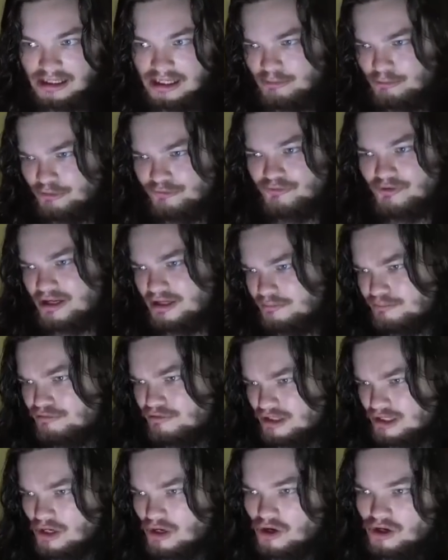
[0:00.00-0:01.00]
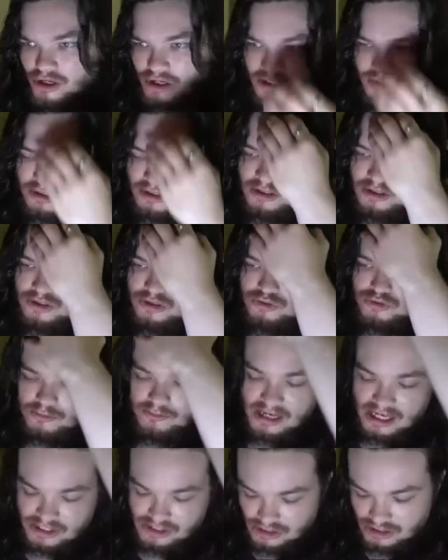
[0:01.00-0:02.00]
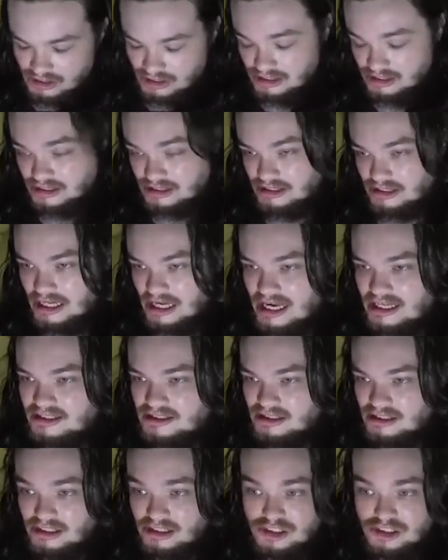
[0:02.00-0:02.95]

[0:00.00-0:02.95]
I would find it pretty hard to imagine this is an accident,